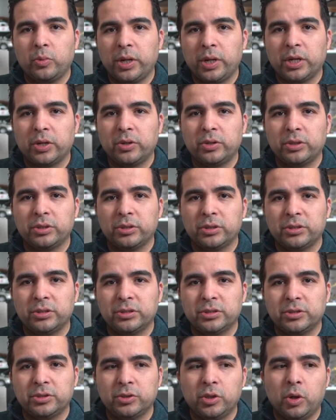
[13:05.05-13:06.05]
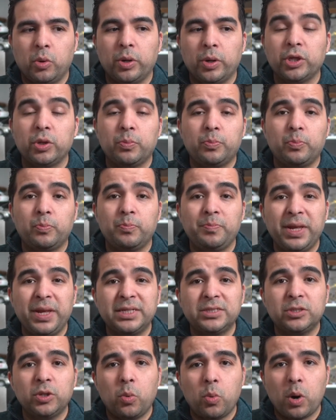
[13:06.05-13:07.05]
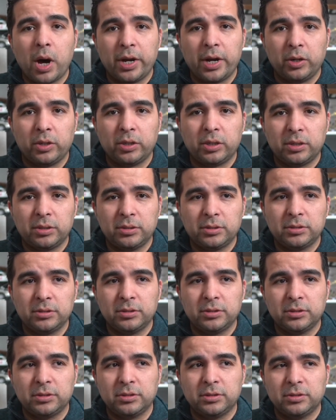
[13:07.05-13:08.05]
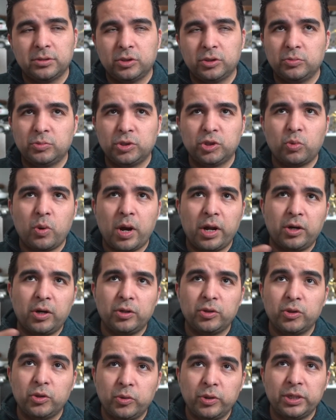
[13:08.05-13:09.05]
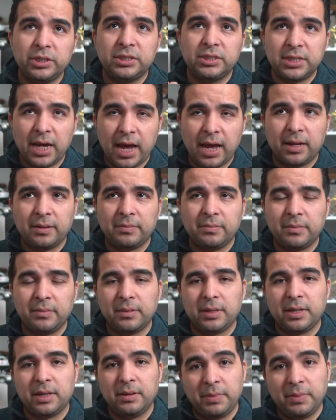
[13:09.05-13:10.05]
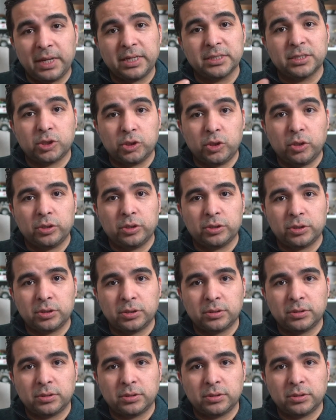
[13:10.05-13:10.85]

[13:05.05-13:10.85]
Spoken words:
weaker. Now when you mix the water, too much water during time, it makes it stronger.